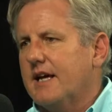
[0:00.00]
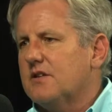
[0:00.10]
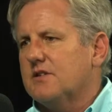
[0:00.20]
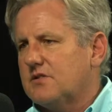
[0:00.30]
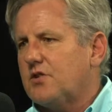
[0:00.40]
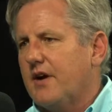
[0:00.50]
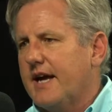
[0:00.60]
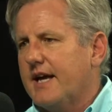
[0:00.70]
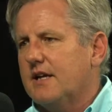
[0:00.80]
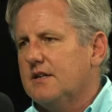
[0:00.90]
in this
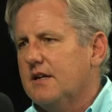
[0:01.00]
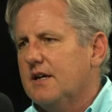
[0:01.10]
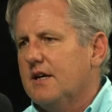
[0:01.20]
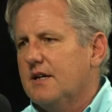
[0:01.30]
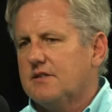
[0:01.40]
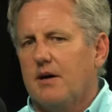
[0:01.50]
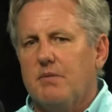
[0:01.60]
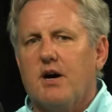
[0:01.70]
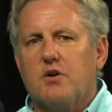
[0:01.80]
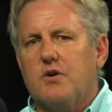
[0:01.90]
trade, so I'm
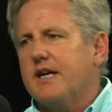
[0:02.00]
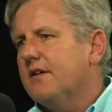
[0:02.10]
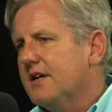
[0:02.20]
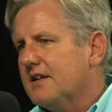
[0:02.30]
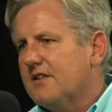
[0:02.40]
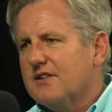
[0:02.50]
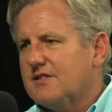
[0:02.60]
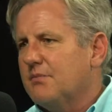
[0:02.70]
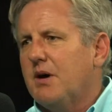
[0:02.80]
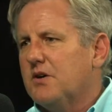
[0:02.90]
not going to give into
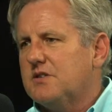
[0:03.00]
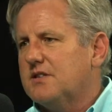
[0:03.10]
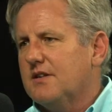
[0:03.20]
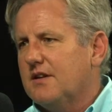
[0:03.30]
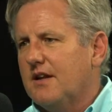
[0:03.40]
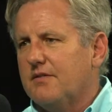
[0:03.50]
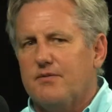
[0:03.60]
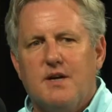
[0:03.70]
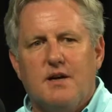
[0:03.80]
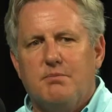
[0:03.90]
this emotion
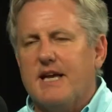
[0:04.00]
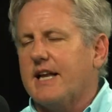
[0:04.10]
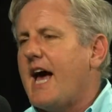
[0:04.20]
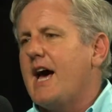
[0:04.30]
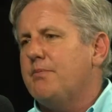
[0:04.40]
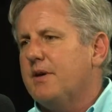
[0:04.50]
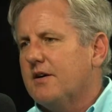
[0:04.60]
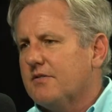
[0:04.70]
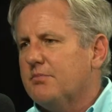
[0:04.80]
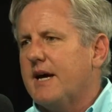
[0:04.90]
of being happy
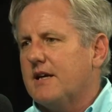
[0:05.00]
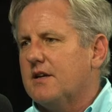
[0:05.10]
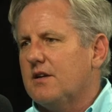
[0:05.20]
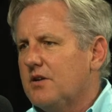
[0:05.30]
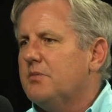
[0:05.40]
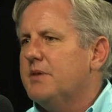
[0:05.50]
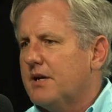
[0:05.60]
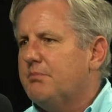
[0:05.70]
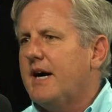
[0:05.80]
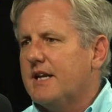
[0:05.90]
over making a little
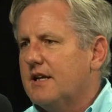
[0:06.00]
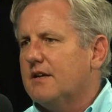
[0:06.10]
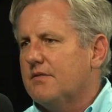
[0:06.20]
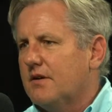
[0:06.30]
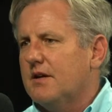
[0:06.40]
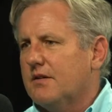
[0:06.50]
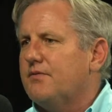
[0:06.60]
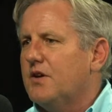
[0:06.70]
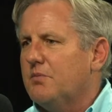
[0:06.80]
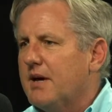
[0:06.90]
bit of money in a
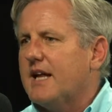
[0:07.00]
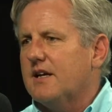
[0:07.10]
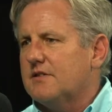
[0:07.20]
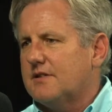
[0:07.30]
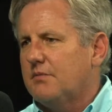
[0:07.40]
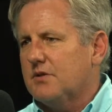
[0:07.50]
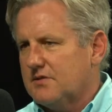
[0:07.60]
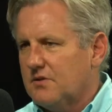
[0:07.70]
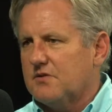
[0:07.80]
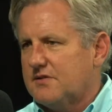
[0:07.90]
few minutes. I'm
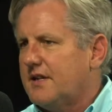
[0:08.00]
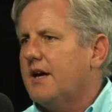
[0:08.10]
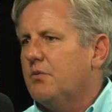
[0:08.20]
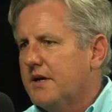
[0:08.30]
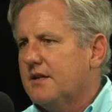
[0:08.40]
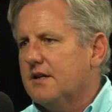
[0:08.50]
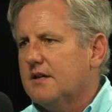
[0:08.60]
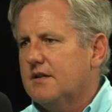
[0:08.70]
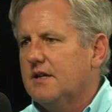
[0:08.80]
just going to stay with it.